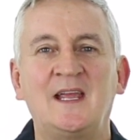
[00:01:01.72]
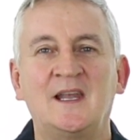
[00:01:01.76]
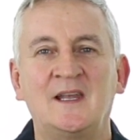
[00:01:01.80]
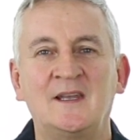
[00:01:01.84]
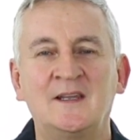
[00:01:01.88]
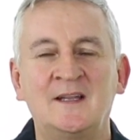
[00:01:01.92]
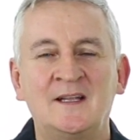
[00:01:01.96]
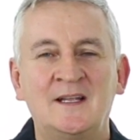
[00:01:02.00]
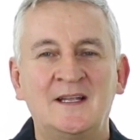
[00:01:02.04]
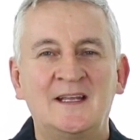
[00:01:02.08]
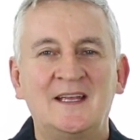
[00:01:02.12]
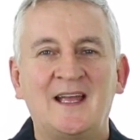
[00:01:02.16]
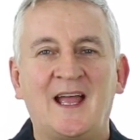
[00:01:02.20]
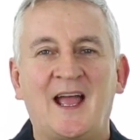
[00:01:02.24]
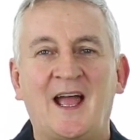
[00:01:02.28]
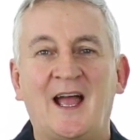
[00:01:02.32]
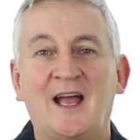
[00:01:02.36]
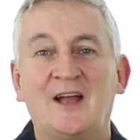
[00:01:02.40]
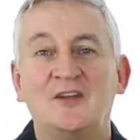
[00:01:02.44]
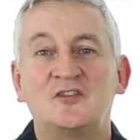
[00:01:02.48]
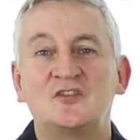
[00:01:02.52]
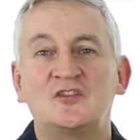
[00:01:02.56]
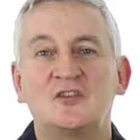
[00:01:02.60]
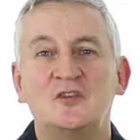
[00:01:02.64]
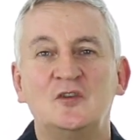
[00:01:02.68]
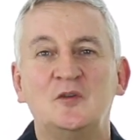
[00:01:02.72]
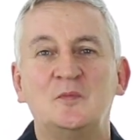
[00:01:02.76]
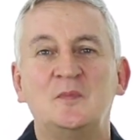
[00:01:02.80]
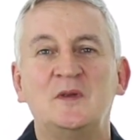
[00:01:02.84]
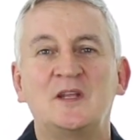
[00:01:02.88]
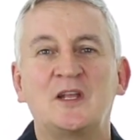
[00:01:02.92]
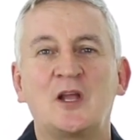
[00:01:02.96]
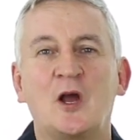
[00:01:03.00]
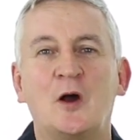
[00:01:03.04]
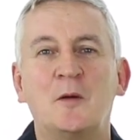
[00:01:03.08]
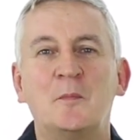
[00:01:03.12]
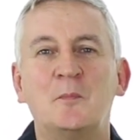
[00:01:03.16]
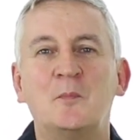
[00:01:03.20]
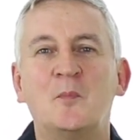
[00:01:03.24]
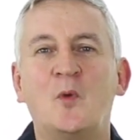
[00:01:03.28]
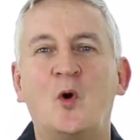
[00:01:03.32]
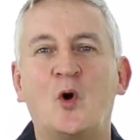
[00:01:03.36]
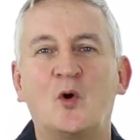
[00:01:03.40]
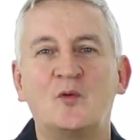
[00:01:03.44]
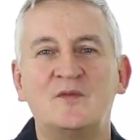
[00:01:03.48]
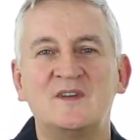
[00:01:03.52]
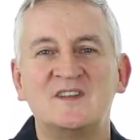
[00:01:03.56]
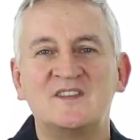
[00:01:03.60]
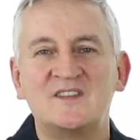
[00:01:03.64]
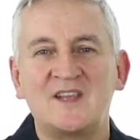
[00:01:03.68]
in to become
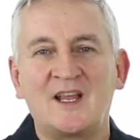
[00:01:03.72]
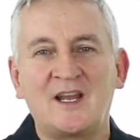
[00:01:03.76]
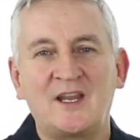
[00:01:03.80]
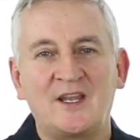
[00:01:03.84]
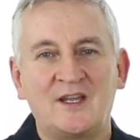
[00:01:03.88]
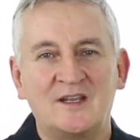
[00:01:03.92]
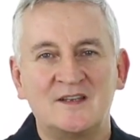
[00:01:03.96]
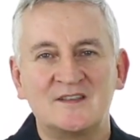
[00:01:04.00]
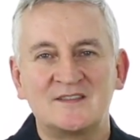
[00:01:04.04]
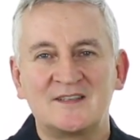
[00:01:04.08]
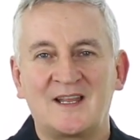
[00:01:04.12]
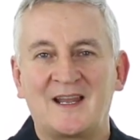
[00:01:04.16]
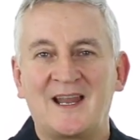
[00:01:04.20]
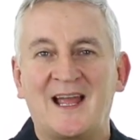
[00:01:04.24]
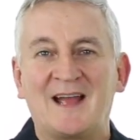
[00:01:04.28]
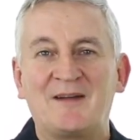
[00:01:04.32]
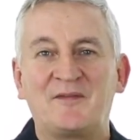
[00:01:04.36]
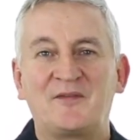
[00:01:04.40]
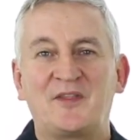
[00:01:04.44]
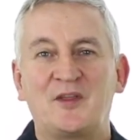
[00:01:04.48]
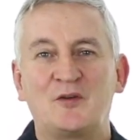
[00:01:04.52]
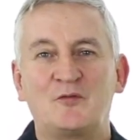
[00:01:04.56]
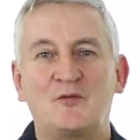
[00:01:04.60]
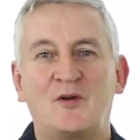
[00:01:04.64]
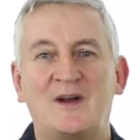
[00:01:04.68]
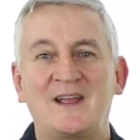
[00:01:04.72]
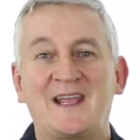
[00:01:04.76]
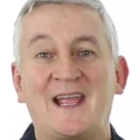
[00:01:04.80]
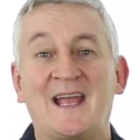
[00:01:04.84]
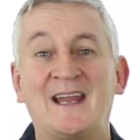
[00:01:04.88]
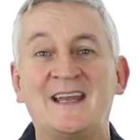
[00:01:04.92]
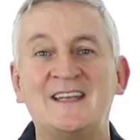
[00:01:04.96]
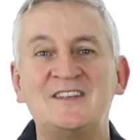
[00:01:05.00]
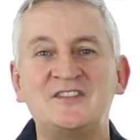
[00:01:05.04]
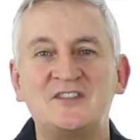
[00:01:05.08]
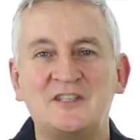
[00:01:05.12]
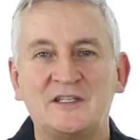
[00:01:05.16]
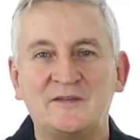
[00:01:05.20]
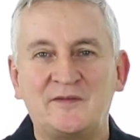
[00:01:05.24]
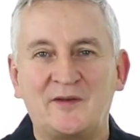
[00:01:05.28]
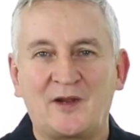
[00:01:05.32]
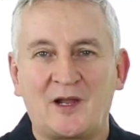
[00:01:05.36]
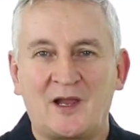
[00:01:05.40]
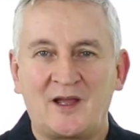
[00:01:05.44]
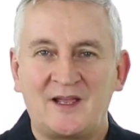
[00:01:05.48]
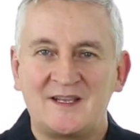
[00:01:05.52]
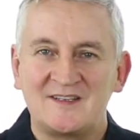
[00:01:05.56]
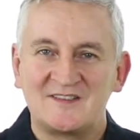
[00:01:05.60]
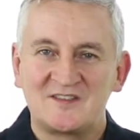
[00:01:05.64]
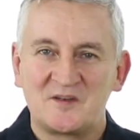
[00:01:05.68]
more resilient and have the right energy, if you
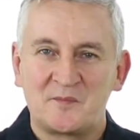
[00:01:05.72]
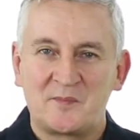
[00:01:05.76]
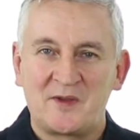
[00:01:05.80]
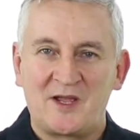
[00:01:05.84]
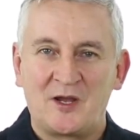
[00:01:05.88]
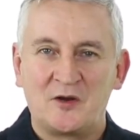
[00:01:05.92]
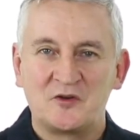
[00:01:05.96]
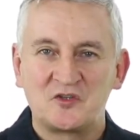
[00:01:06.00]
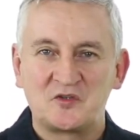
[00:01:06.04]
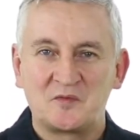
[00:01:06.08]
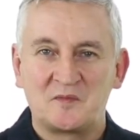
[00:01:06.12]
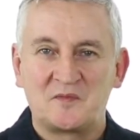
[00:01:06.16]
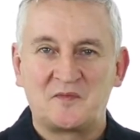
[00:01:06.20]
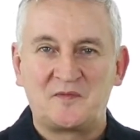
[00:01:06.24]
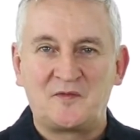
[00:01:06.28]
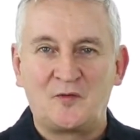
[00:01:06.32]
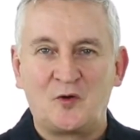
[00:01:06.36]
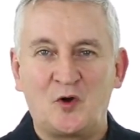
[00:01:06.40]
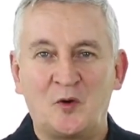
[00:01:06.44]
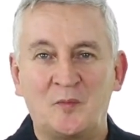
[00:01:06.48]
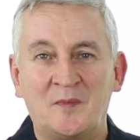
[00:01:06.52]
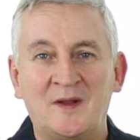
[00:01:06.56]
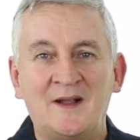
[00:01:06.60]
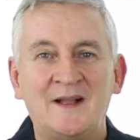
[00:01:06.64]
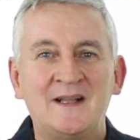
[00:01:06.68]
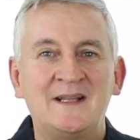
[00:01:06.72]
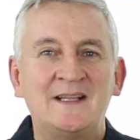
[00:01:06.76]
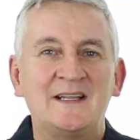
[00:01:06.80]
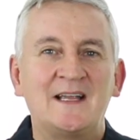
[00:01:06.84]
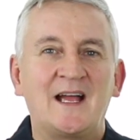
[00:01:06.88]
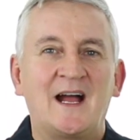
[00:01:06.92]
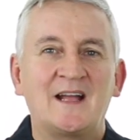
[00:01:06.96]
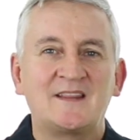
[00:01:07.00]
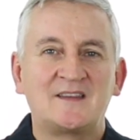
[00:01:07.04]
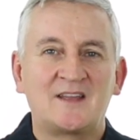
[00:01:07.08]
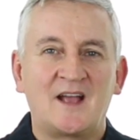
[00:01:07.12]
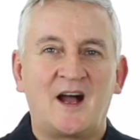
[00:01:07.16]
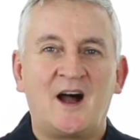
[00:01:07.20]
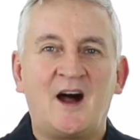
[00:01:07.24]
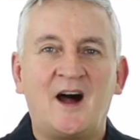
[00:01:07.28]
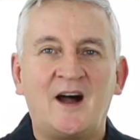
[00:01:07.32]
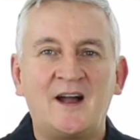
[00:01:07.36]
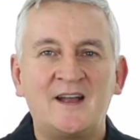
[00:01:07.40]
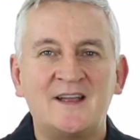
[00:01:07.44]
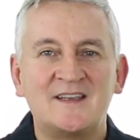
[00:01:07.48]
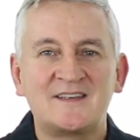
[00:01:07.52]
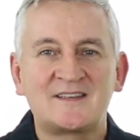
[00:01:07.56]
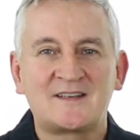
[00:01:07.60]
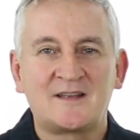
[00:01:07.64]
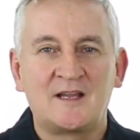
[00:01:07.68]
like, to be able to perform at the
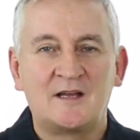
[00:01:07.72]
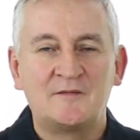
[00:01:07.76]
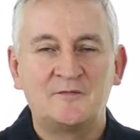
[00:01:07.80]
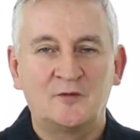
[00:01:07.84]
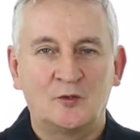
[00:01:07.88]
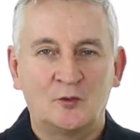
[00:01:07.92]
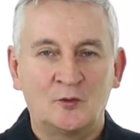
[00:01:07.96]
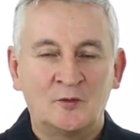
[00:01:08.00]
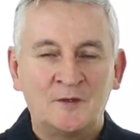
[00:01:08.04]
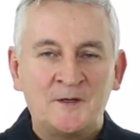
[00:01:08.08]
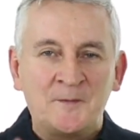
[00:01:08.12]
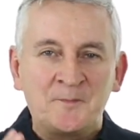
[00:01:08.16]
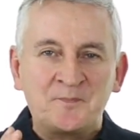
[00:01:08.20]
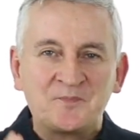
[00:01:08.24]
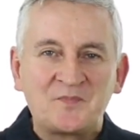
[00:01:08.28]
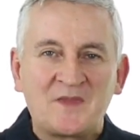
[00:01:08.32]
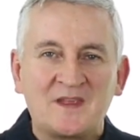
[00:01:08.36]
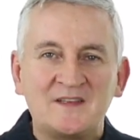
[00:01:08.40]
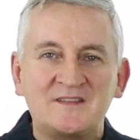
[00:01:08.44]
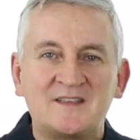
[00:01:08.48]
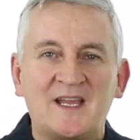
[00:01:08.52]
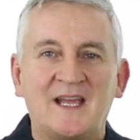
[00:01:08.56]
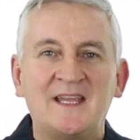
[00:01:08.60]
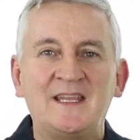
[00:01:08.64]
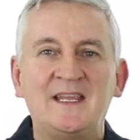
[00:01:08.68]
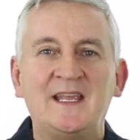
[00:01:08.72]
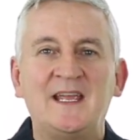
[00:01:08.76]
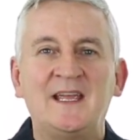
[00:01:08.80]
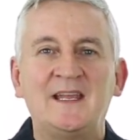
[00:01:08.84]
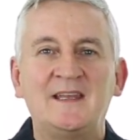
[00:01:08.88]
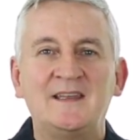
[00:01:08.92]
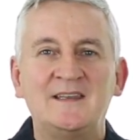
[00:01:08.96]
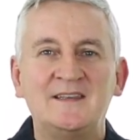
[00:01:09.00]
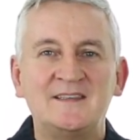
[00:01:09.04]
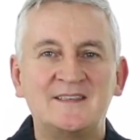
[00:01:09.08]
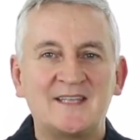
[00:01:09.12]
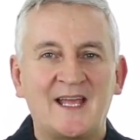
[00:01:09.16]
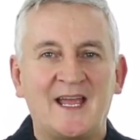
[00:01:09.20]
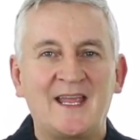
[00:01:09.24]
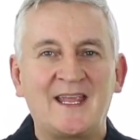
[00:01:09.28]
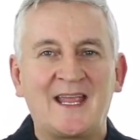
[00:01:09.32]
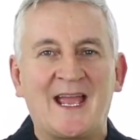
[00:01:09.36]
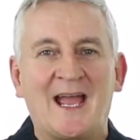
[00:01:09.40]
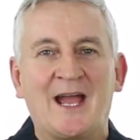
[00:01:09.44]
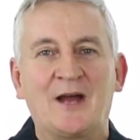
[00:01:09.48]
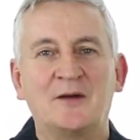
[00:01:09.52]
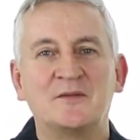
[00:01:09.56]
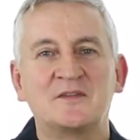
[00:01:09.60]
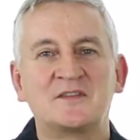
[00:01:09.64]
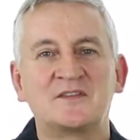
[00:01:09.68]
highest level day in, day
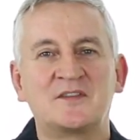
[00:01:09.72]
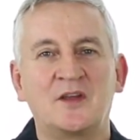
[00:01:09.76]
out.